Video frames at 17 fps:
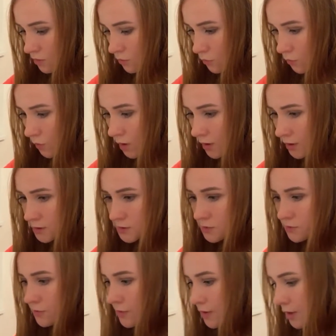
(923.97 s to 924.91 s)
Why
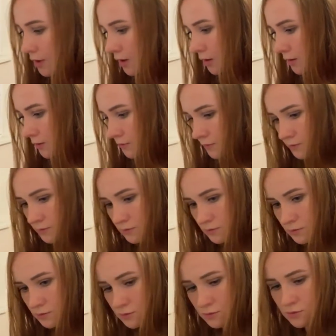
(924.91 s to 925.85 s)
don't they have
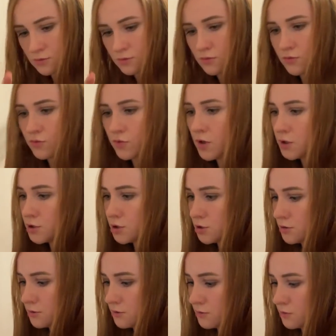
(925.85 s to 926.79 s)

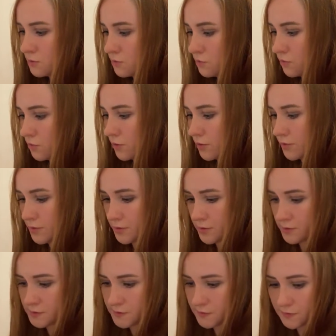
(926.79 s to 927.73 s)
Russian
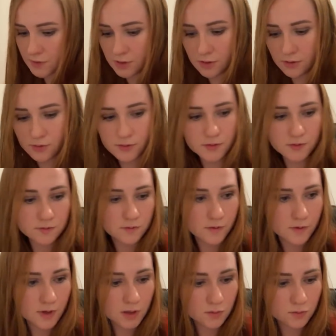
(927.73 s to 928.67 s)
warriors figures?
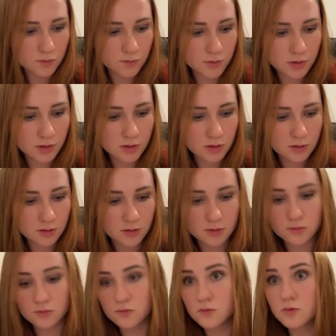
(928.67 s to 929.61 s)
That would be kind of
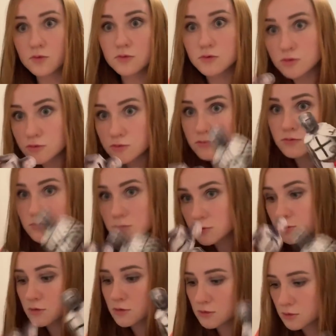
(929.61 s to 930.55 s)
cool to
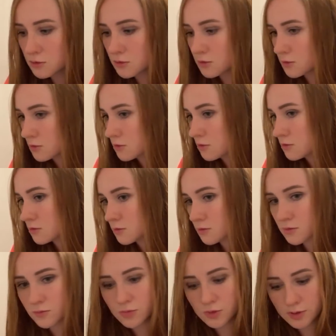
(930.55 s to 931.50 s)

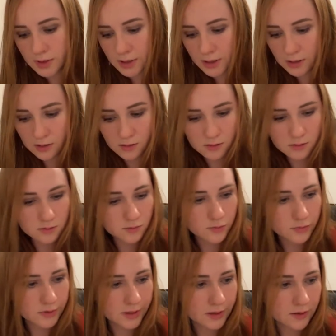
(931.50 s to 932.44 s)
play
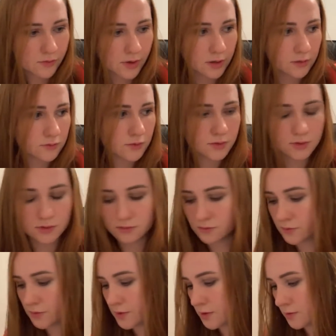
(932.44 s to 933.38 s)
around
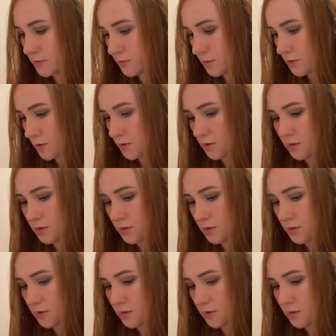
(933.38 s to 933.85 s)
with them.